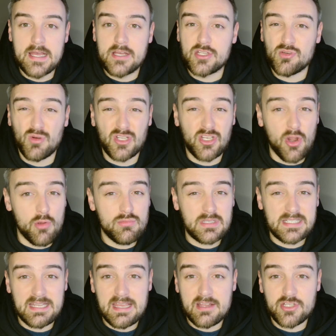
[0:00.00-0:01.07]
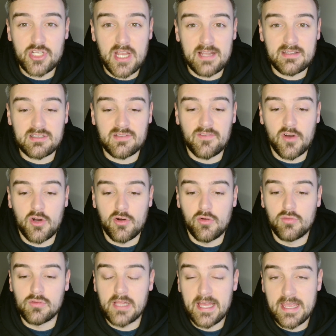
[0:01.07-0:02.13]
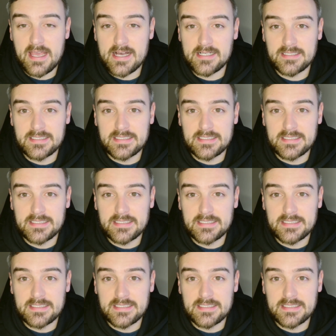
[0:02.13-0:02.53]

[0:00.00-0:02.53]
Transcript: So I don't see a chance for Hull here.